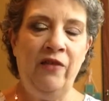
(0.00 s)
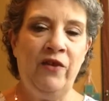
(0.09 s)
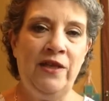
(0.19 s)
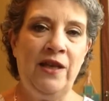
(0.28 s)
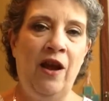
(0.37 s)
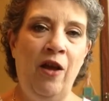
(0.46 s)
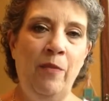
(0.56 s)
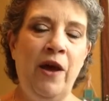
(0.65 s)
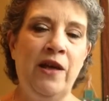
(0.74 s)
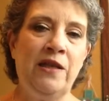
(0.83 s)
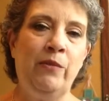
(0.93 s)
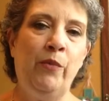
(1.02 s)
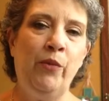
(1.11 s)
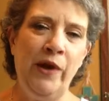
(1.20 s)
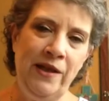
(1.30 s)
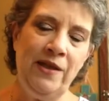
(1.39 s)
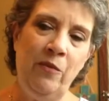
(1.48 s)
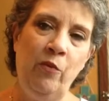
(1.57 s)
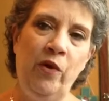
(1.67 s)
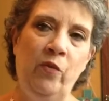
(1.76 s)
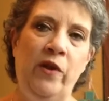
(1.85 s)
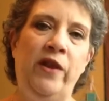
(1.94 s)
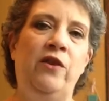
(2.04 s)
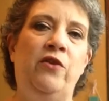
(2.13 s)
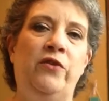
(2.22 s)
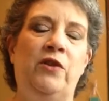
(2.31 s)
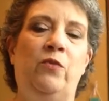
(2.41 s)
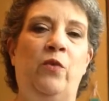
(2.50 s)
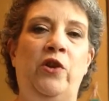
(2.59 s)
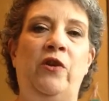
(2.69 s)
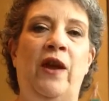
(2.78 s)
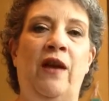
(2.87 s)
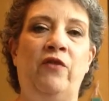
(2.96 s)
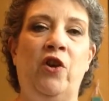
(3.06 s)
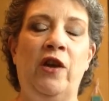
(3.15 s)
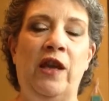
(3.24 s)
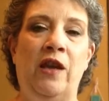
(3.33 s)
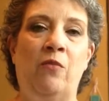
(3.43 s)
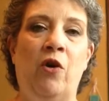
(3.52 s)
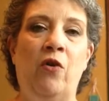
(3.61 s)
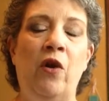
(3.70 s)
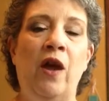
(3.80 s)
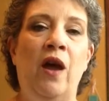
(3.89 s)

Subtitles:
if it's at all possible, bring someone with you when you have your chemo.